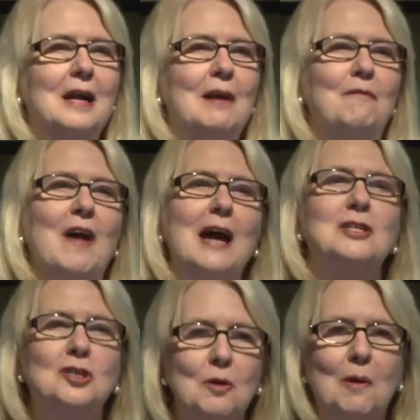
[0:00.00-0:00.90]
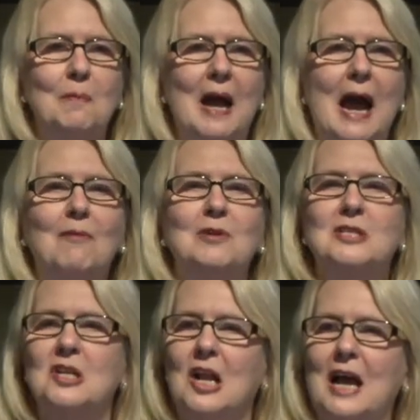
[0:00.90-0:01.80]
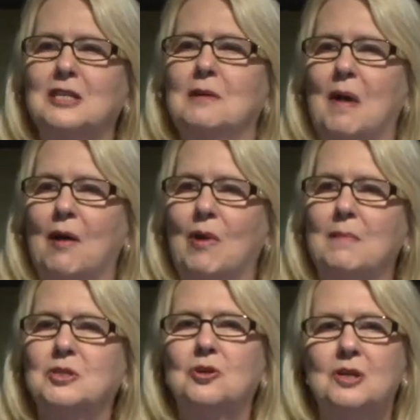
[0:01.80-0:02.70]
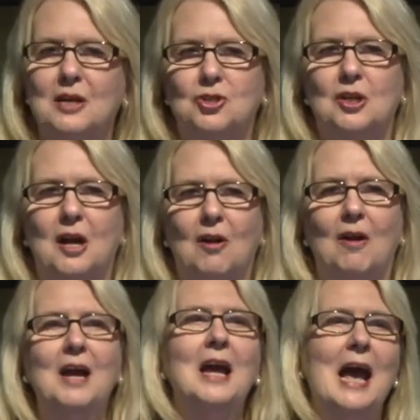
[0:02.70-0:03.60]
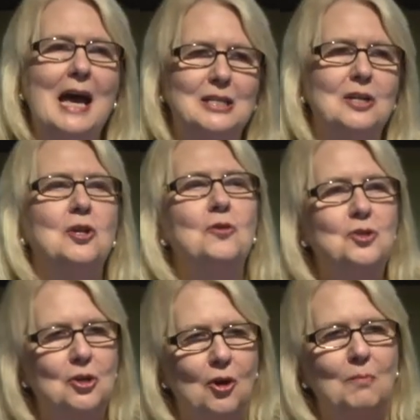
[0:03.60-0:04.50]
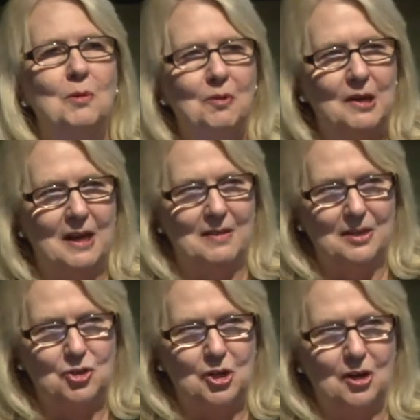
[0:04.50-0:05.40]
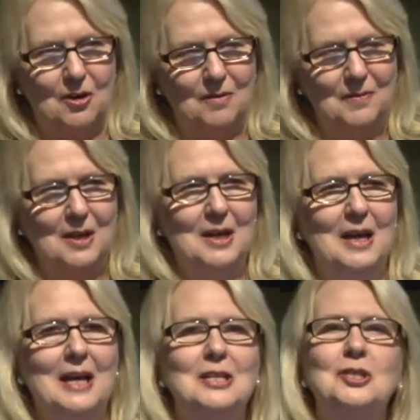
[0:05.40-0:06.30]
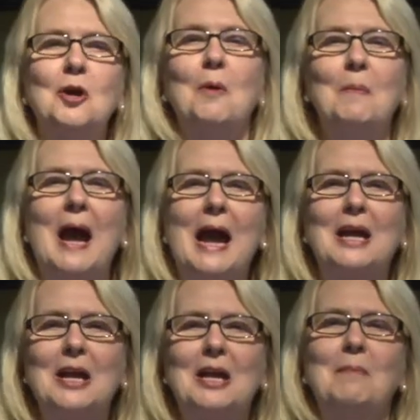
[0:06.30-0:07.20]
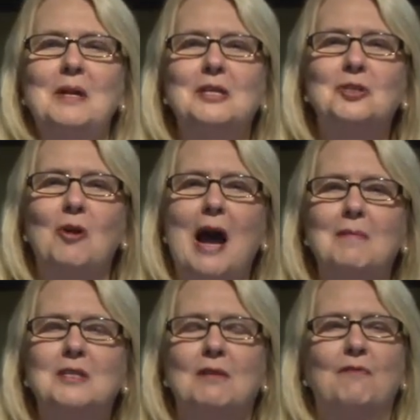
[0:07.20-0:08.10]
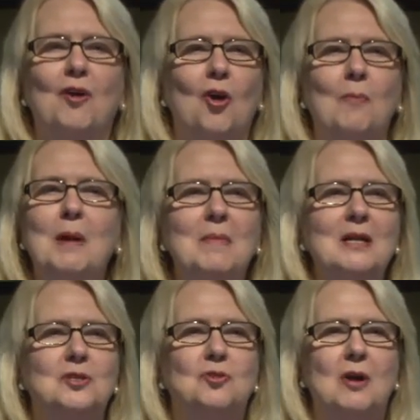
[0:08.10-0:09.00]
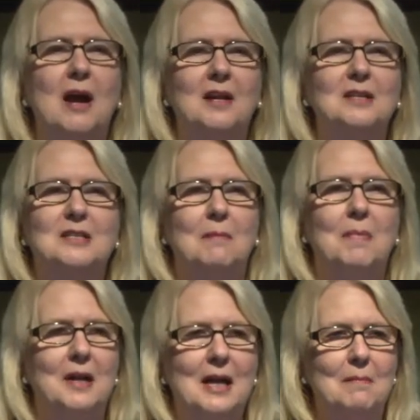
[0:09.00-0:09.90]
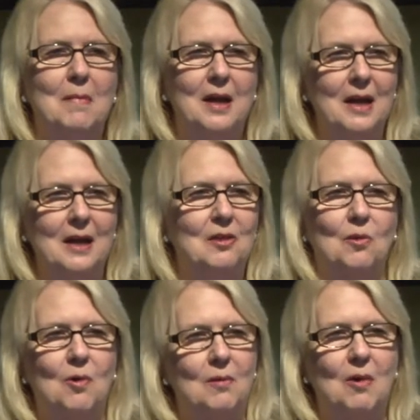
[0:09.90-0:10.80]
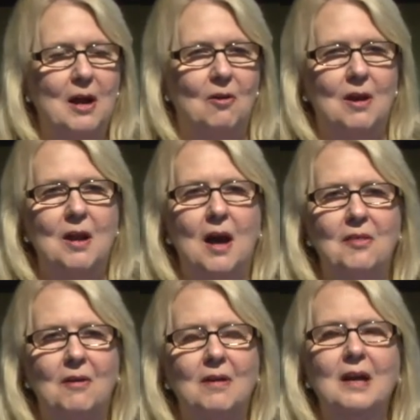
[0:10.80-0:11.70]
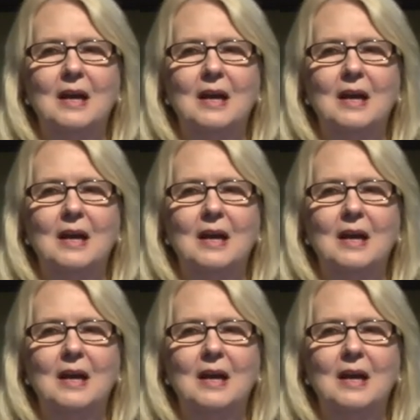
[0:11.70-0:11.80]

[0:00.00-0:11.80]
In fact, super PAC was selected by Webster Dictionary as a new term to put in this year. Super PACing can be described as a verb. It means drowning somebody in money, either one way or another,